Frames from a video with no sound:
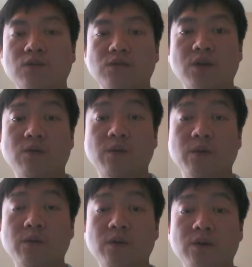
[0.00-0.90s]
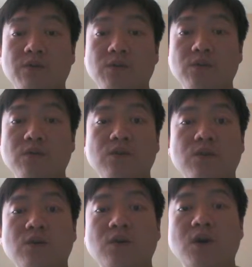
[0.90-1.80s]
Airbnb review
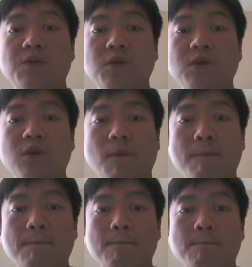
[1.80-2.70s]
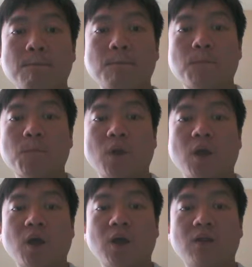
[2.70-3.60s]
comment,
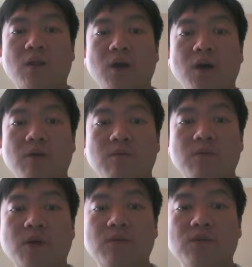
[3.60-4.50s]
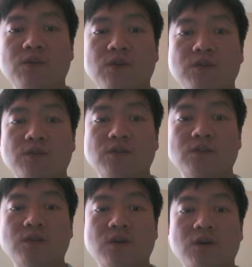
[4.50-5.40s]
and I've created
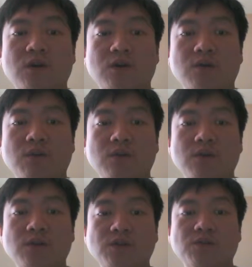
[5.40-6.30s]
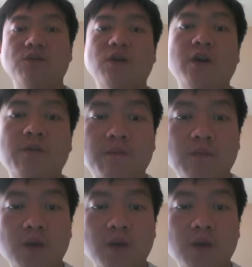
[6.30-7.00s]
a couple of the histogram